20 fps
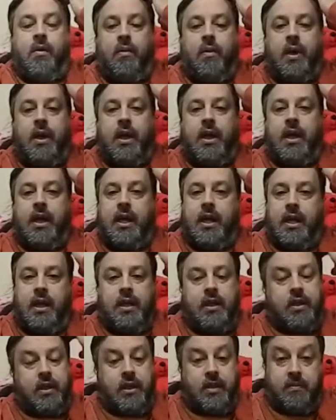
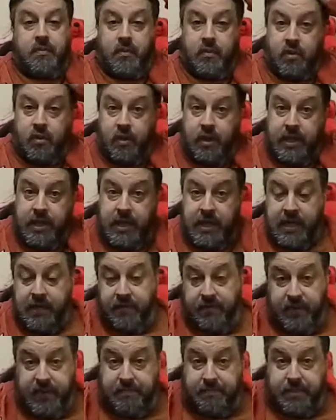Well, good morning,
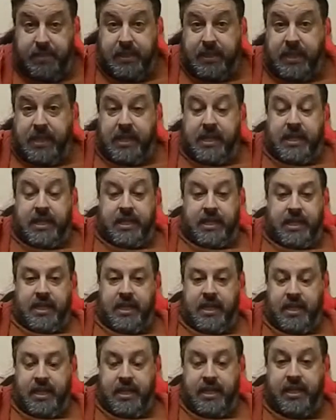everybody.
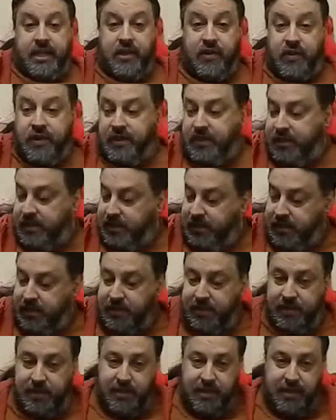How you doing?
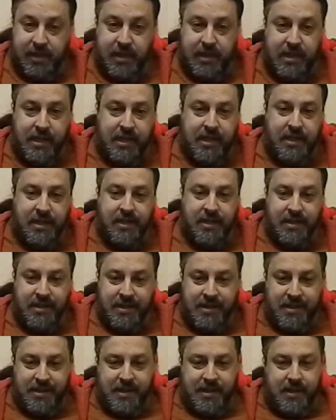Yeah.
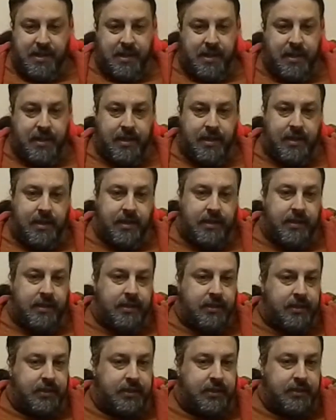
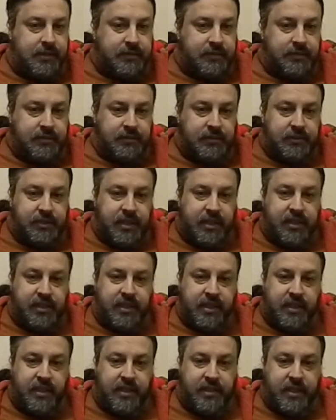Uh, just
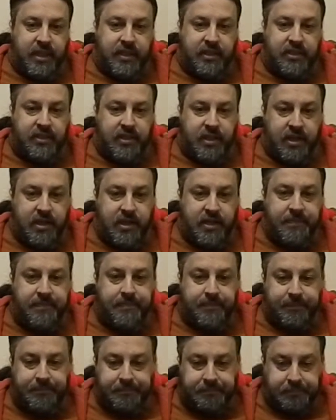getting the day
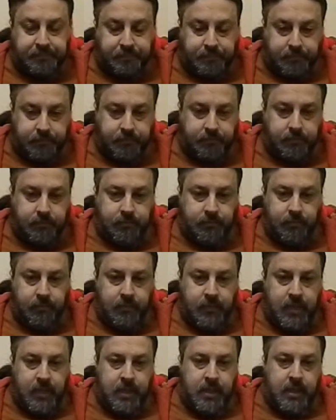started.
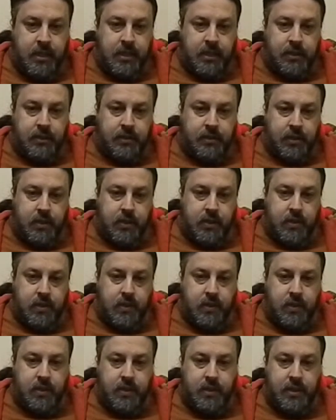
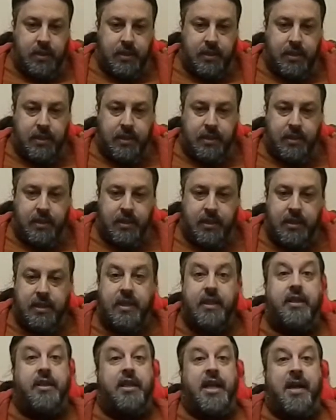So, uh,
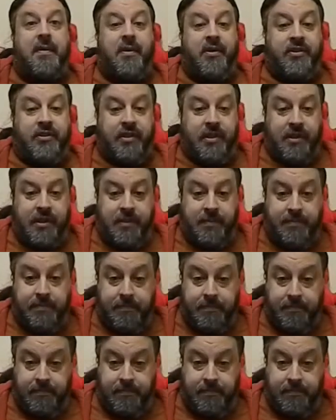get the timer started.